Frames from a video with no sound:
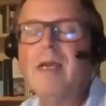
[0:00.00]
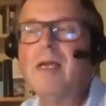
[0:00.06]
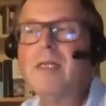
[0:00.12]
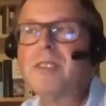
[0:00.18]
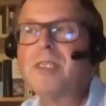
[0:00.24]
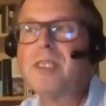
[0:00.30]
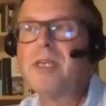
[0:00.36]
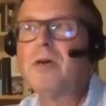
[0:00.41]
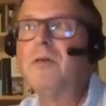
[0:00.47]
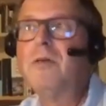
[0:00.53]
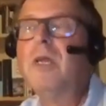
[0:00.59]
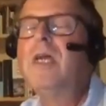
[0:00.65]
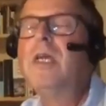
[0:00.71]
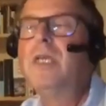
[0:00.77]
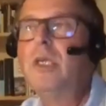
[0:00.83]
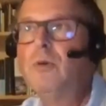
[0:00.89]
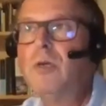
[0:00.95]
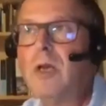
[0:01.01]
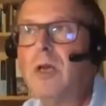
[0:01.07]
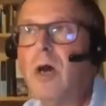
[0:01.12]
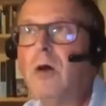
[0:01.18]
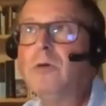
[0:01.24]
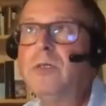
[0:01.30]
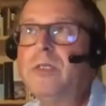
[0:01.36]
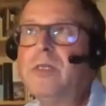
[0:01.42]
And so you
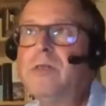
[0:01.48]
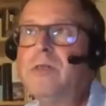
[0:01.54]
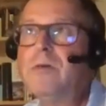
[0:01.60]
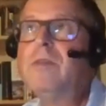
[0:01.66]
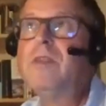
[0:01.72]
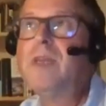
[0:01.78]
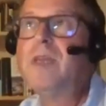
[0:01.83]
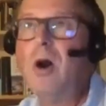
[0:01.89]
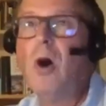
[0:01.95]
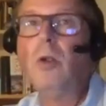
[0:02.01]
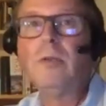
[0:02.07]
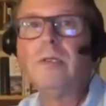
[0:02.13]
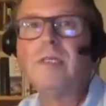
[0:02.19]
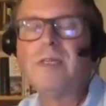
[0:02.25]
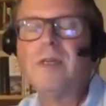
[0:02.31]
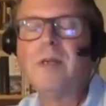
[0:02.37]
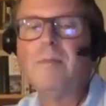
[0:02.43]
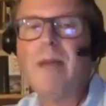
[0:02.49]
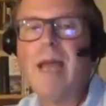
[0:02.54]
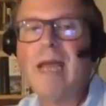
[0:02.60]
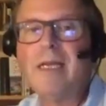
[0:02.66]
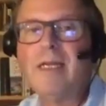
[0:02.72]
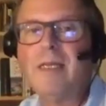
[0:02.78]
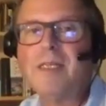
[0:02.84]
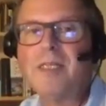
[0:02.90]
go to the alternate
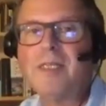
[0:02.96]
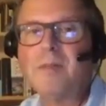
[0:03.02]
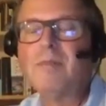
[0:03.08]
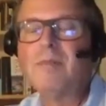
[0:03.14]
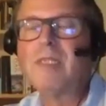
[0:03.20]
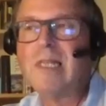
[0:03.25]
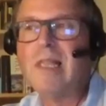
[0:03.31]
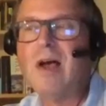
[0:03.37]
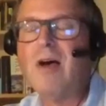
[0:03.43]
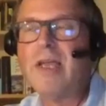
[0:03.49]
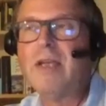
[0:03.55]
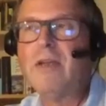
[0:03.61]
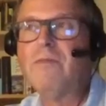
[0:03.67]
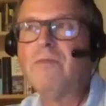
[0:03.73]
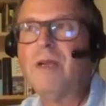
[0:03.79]
mechanisms like